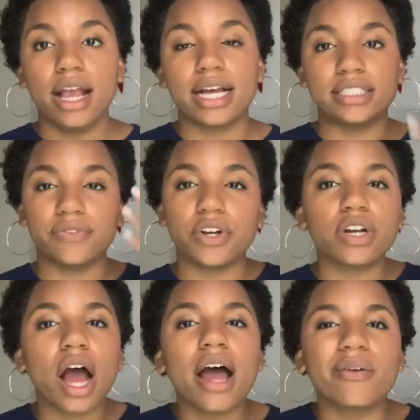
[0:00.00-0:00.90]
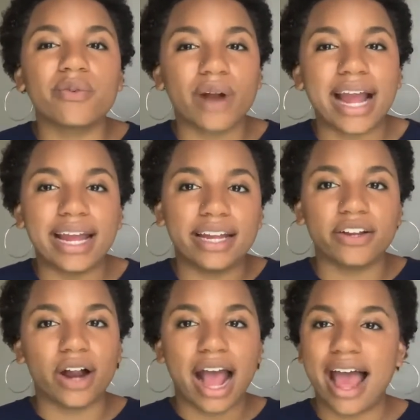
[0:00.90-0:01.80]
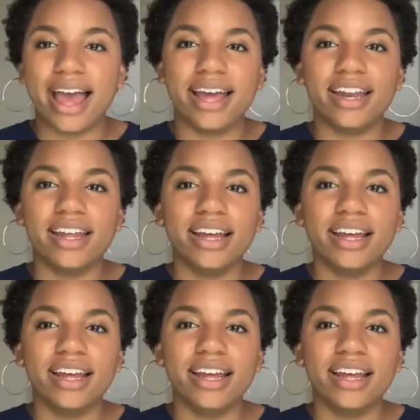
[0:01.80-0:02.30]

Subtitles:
Because if you're not right in your head,